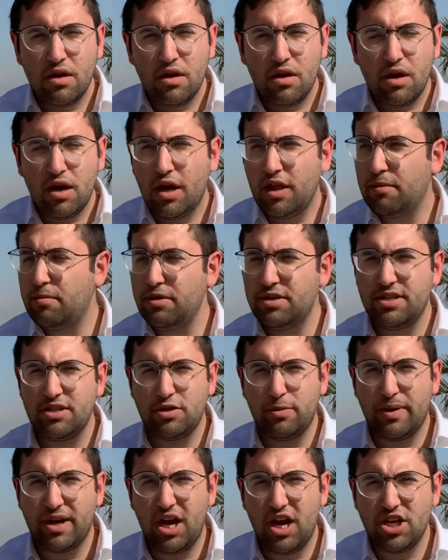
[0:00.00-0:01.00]
The priest says, oh my
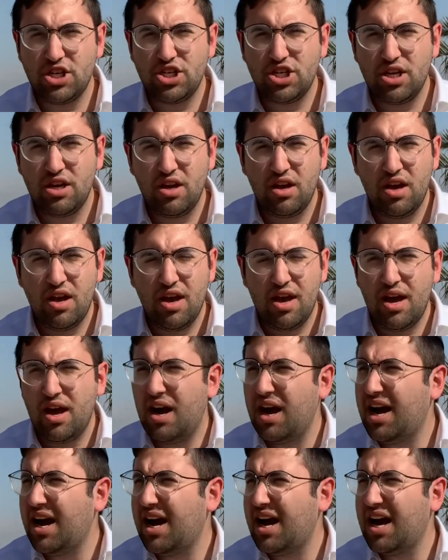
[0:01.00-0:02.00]
gosh,
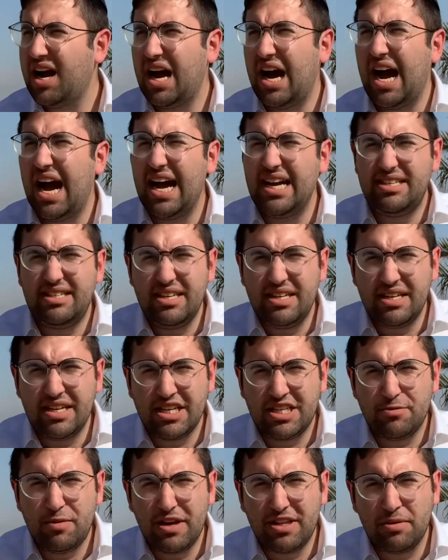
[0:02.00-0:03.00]
I didn't
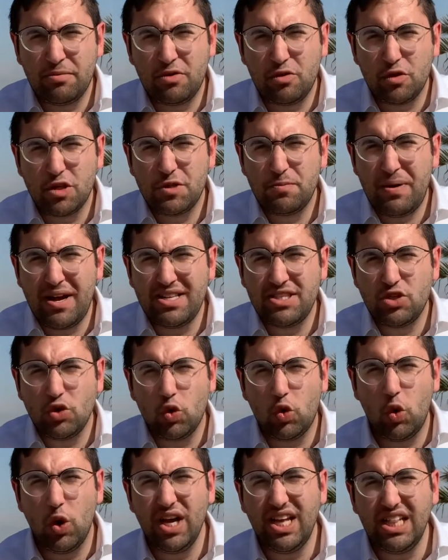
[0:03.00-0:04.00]
expect him to respond so
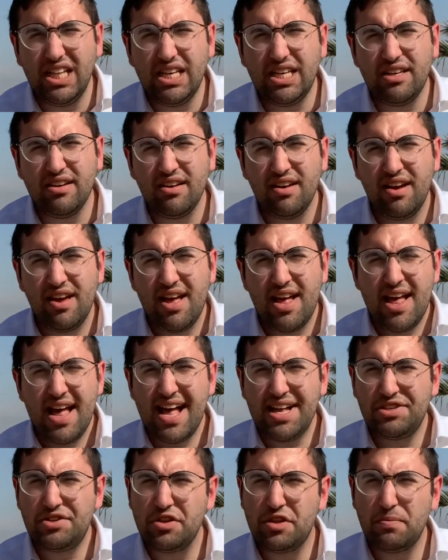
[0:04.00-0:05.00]
quickly and
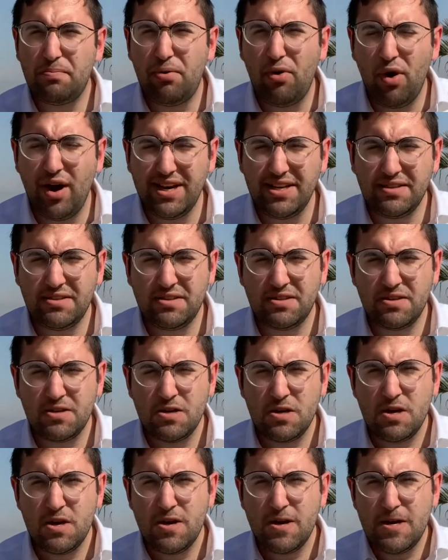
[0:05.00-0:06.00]
to the point.
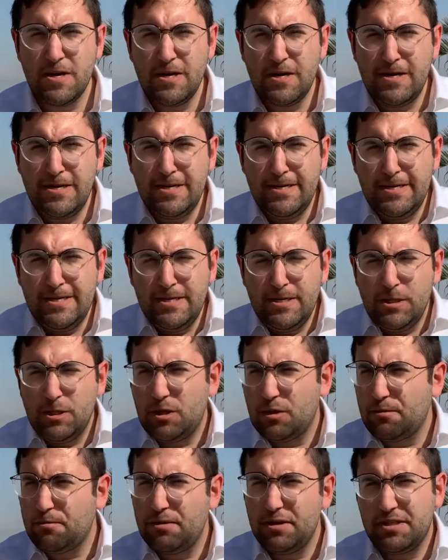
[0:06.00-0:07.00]
So the
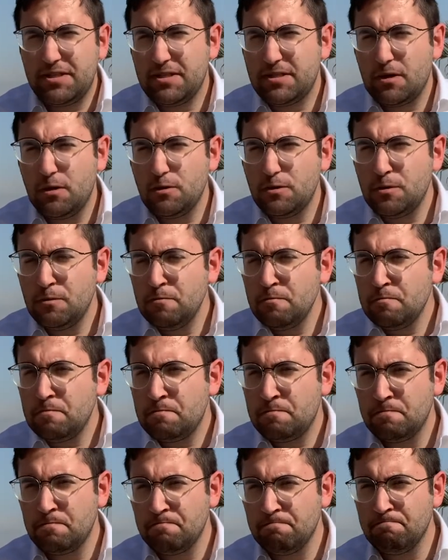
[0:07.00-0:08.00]
priest goes,
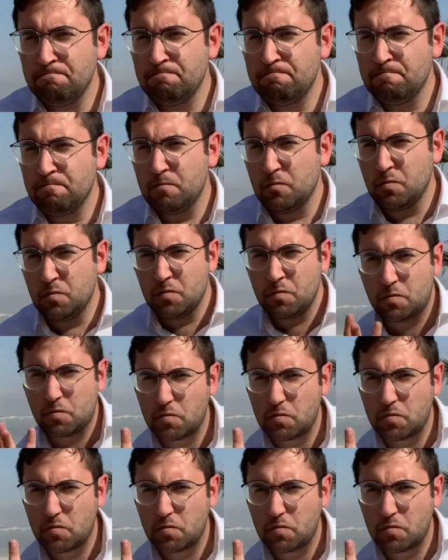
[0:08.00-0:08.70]
And